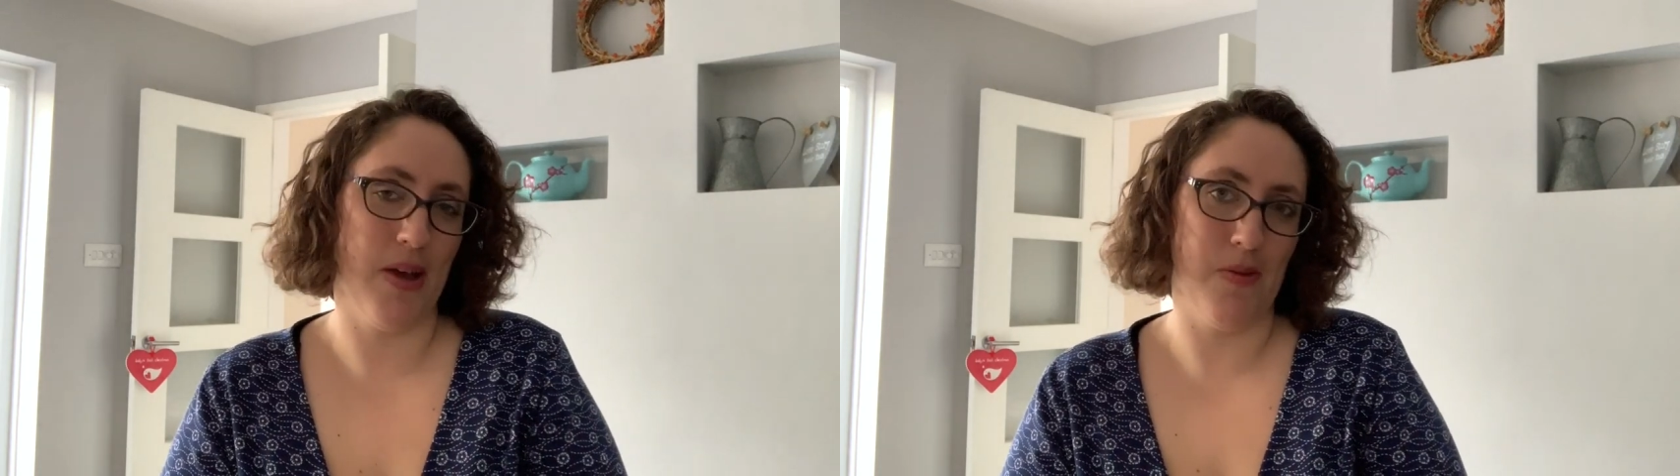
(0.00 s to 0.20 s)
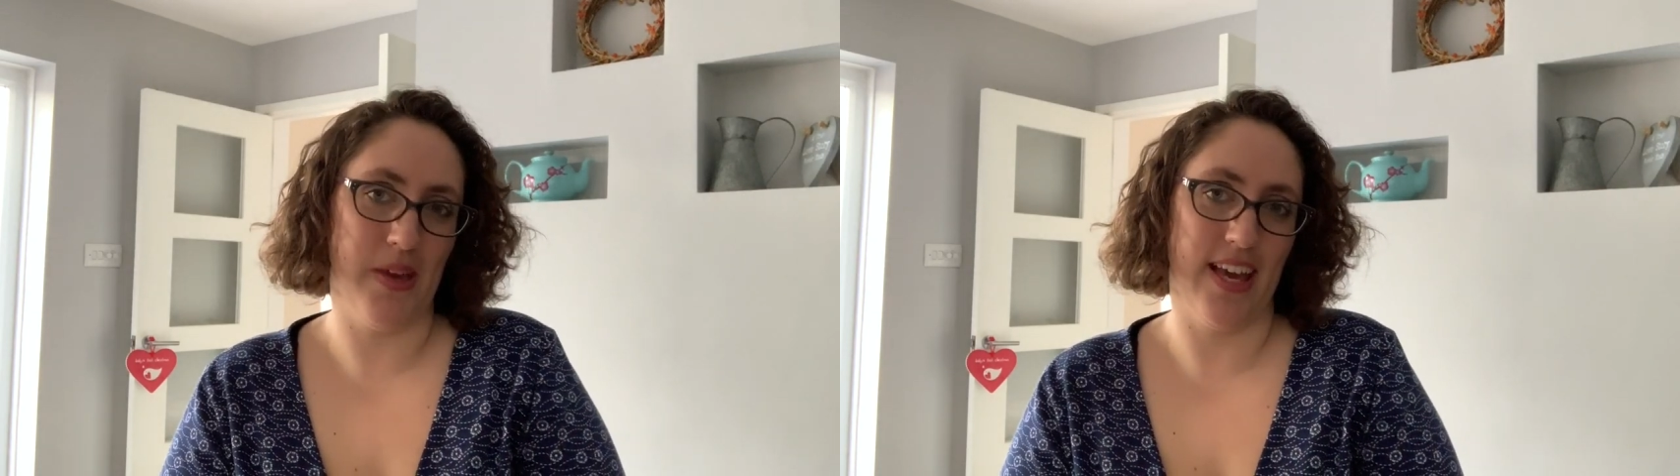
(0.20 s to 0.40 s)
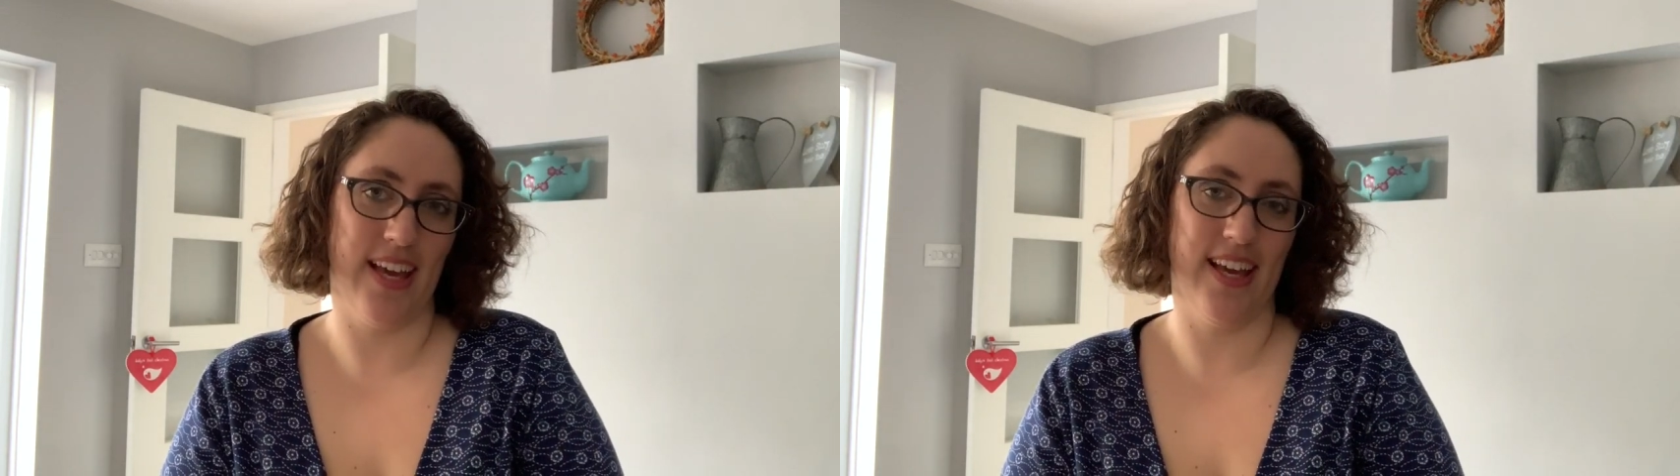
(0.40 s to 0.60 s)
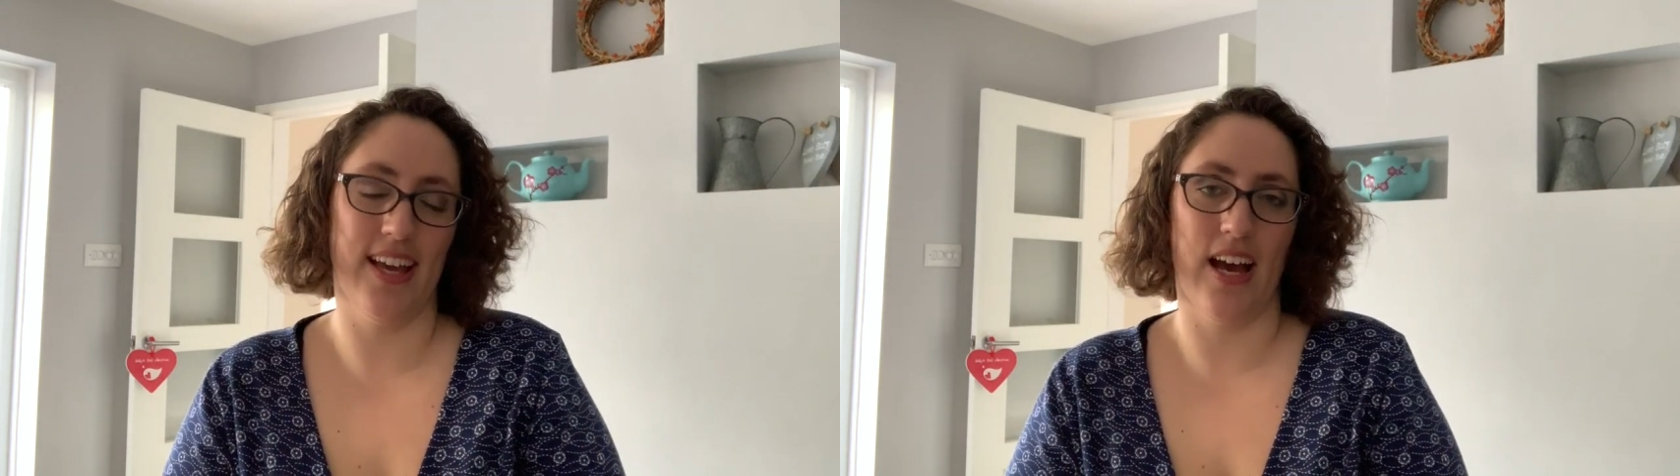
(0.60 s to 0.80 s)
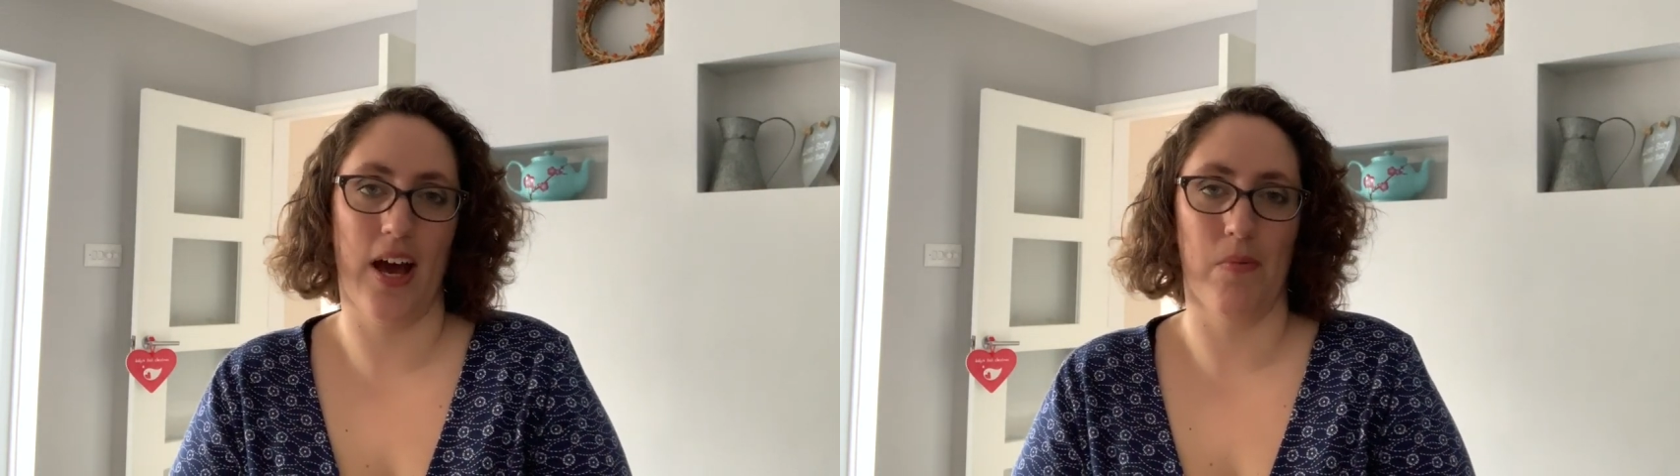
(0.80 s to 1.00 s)
Maybe
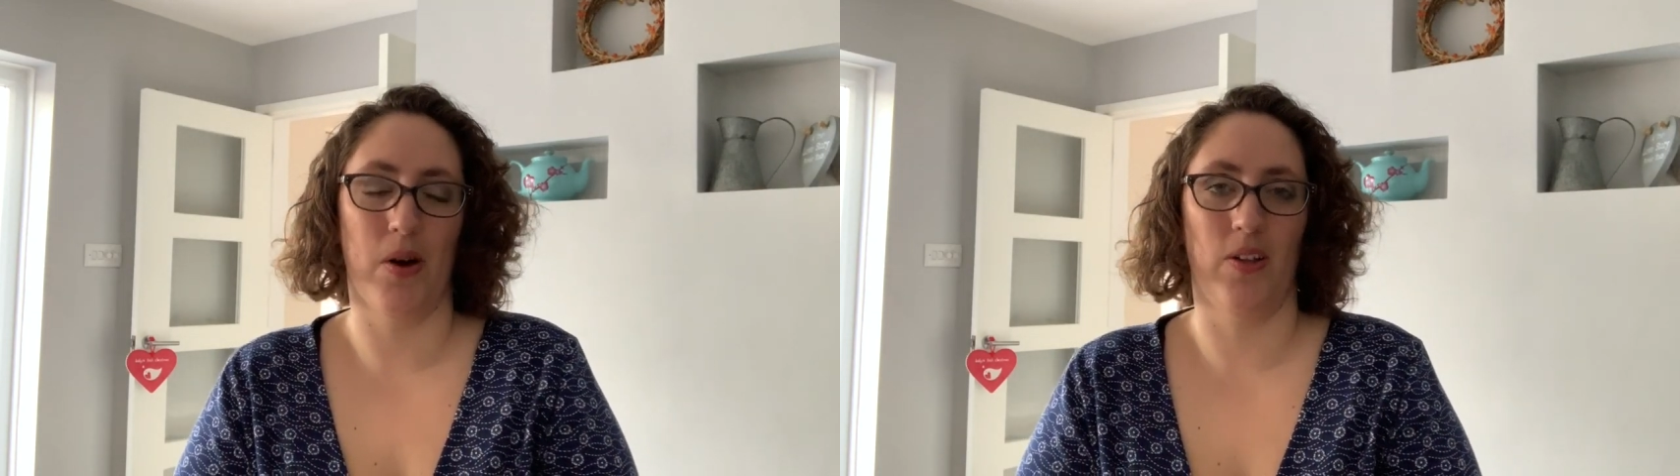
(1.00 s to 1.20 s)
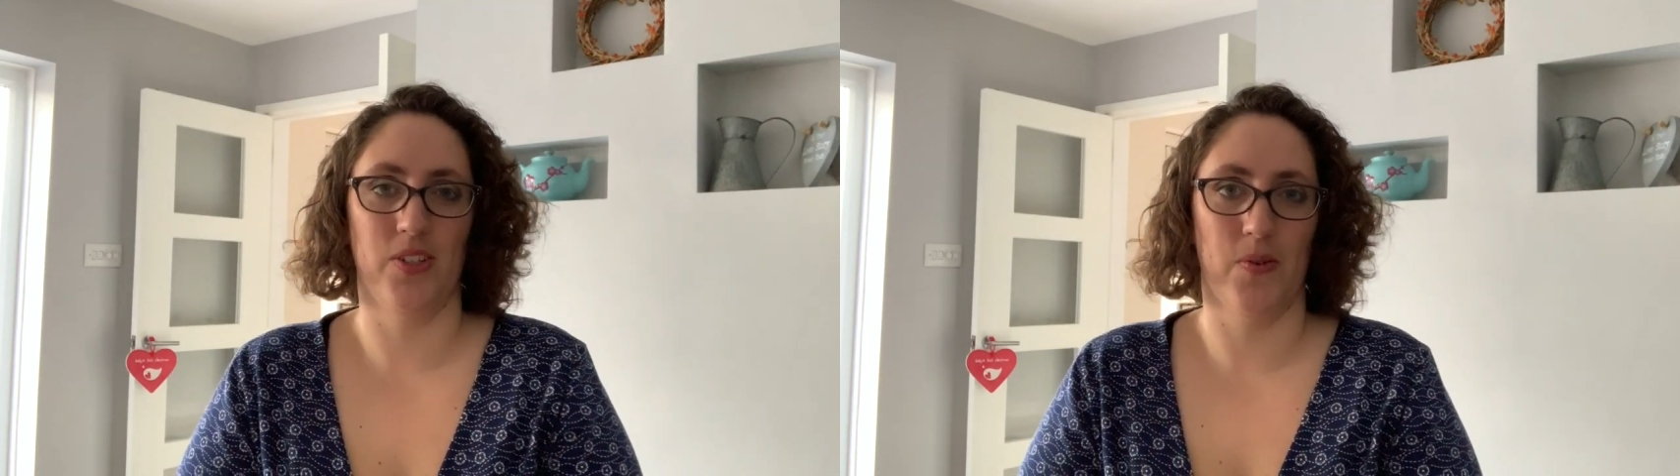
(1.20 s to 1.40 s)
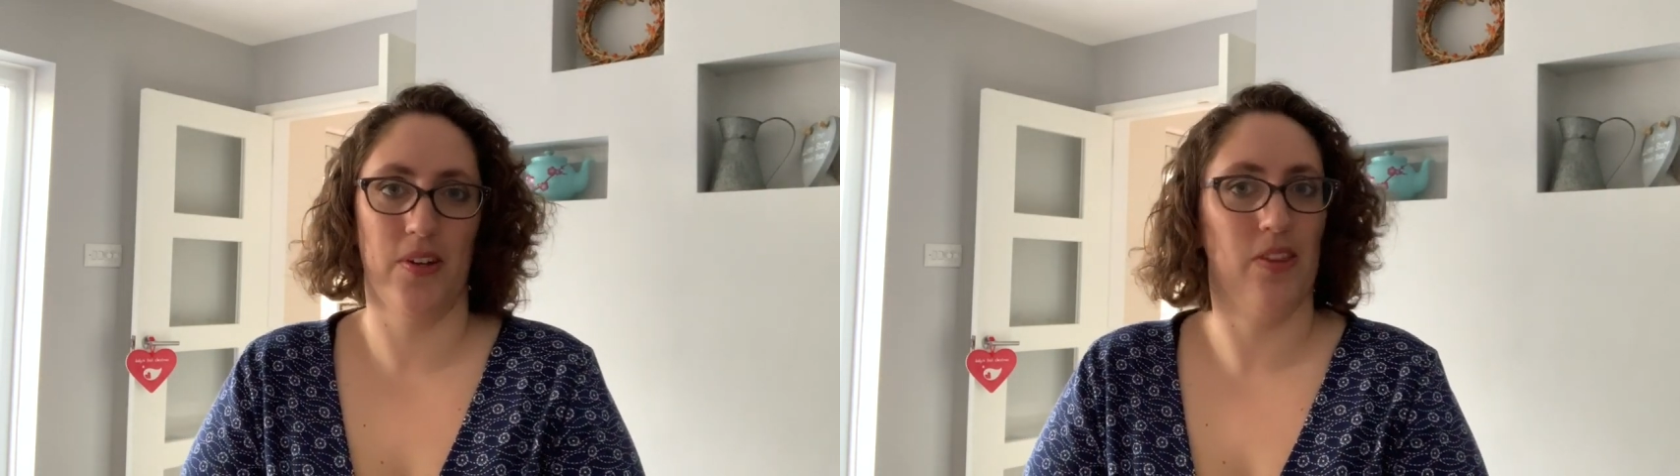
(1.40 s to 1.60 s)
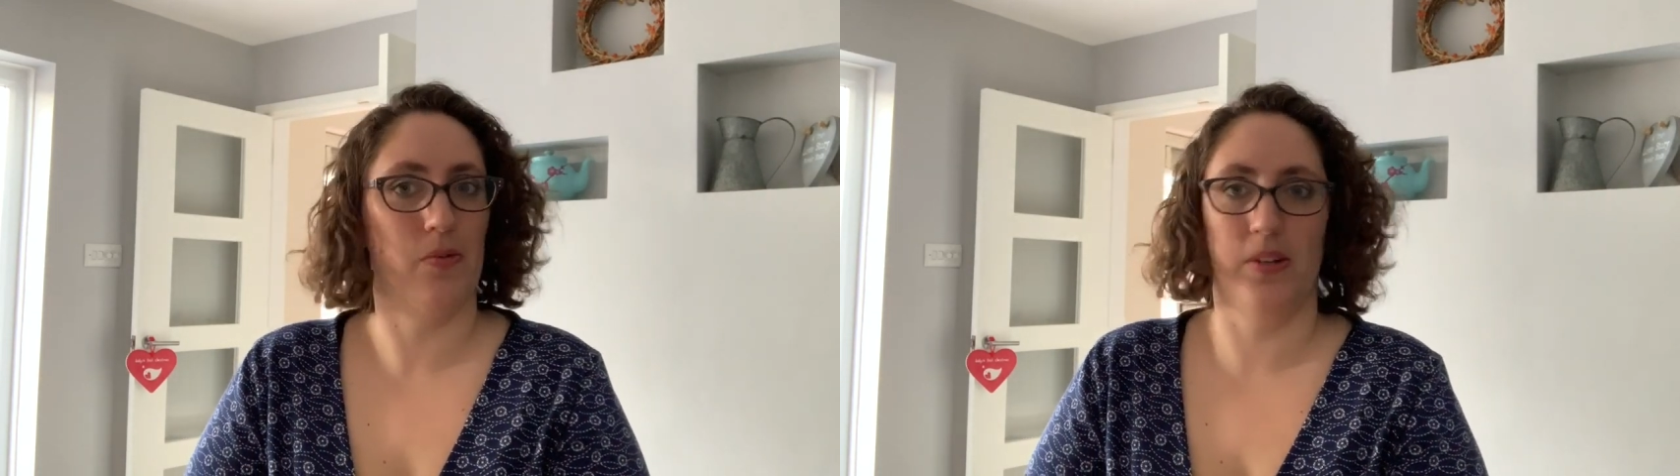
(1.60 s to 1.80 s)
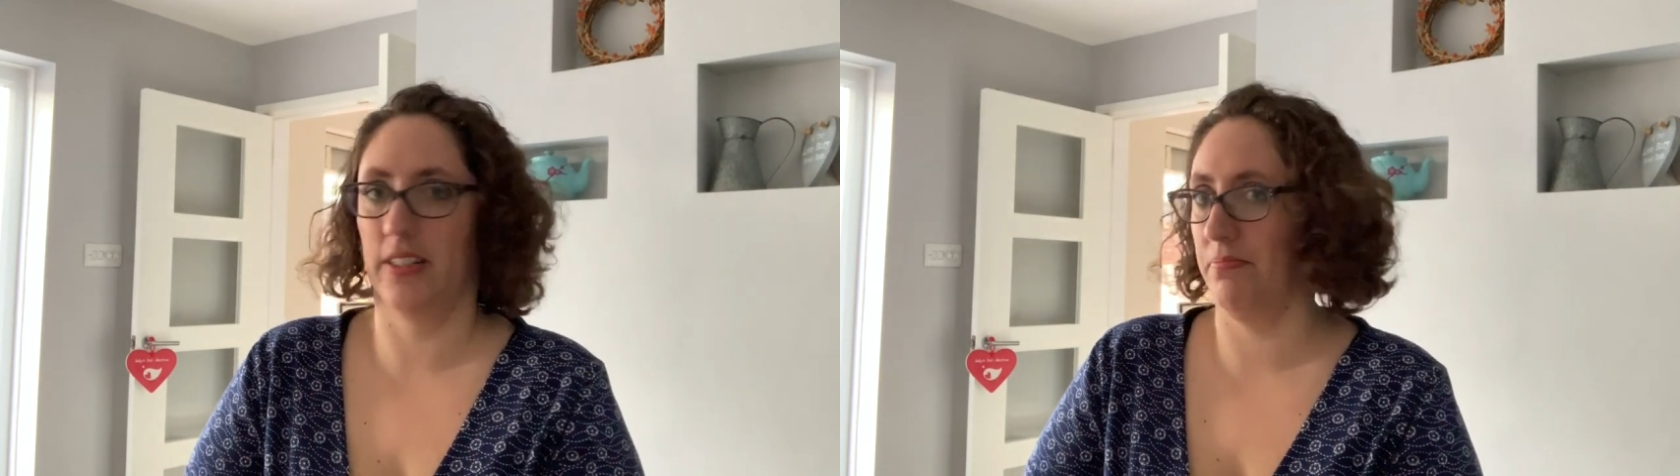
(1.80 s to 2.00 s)
I'll do another
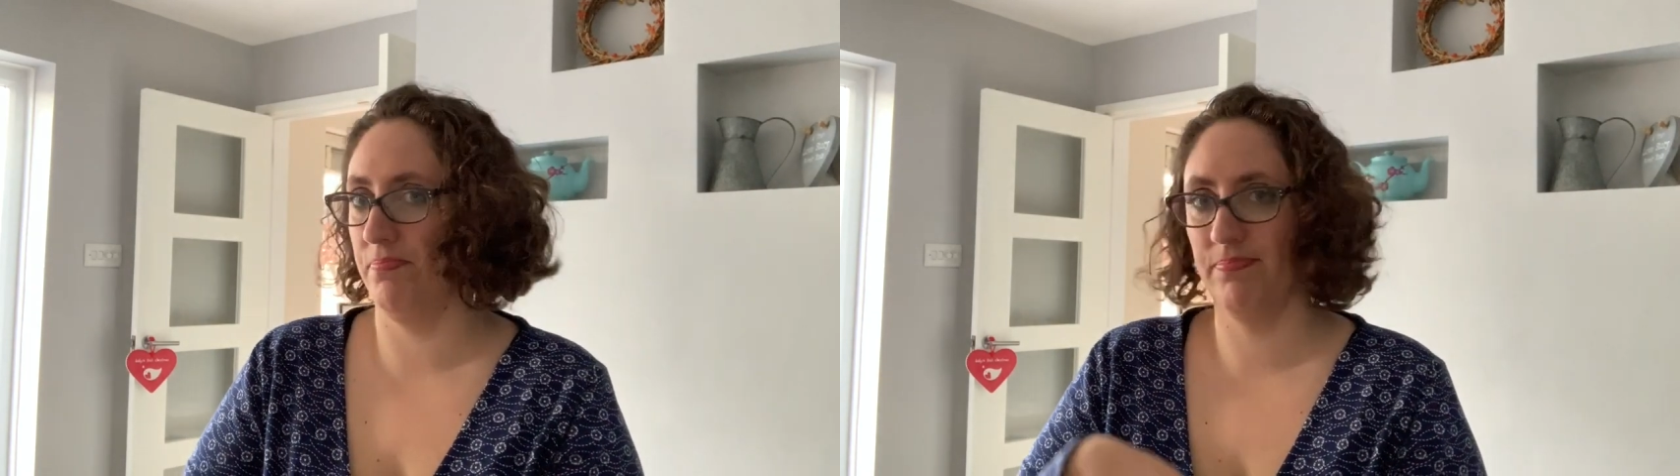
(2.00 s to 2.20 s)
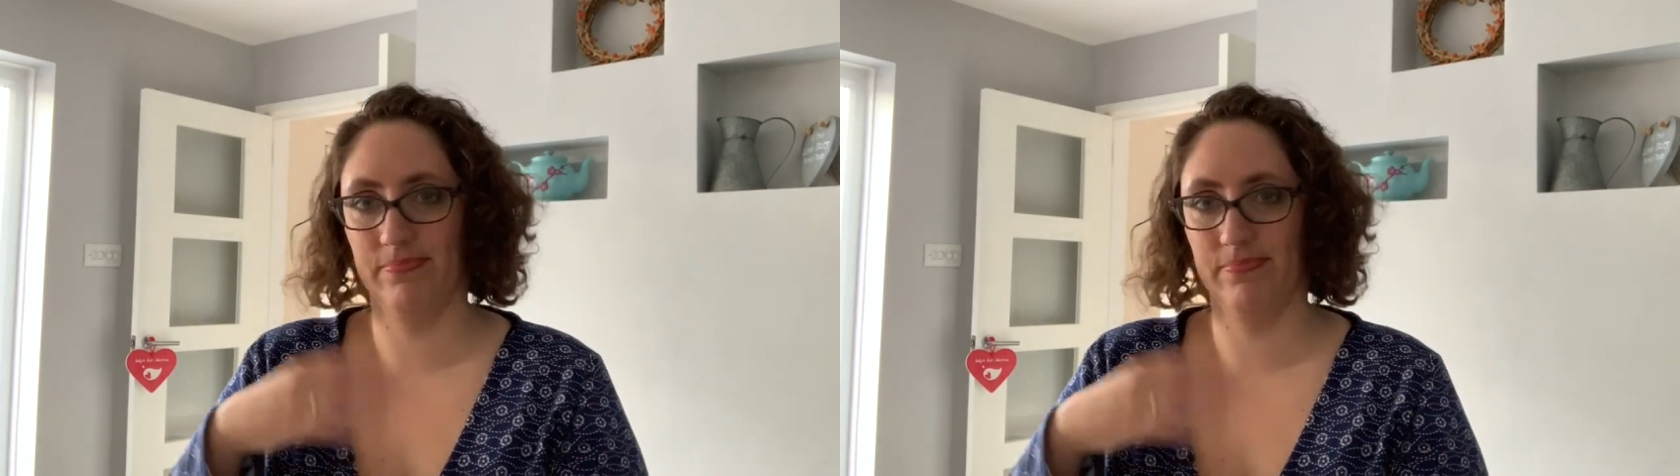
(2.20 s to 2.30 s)
one